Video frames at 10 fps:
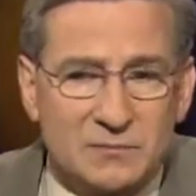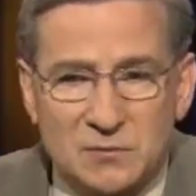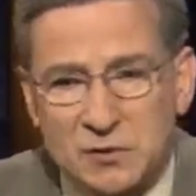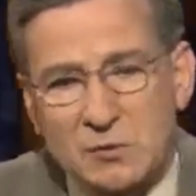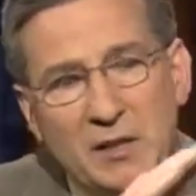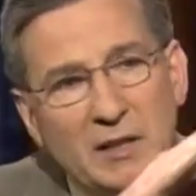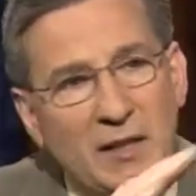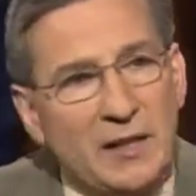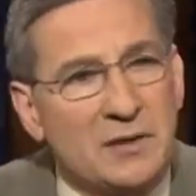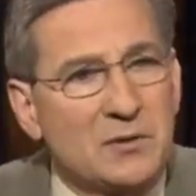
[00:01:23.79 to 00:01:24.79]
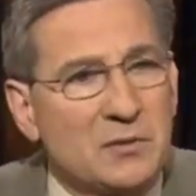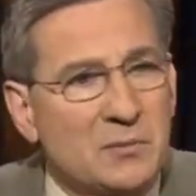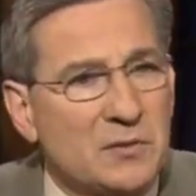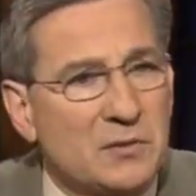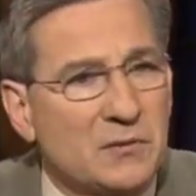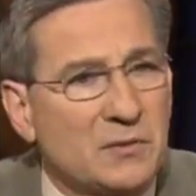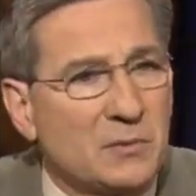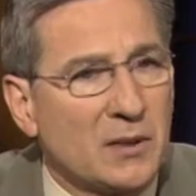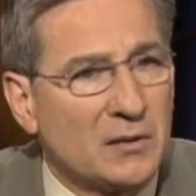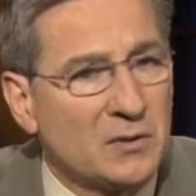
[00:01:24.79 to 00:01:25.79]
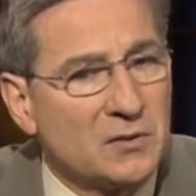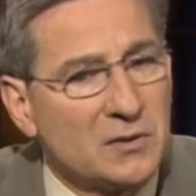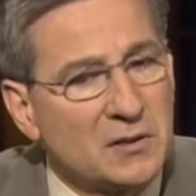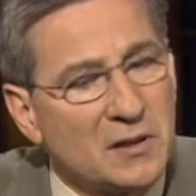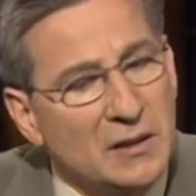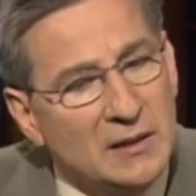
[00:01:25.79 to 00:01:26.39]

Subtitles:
straight line in terms of the prognosis.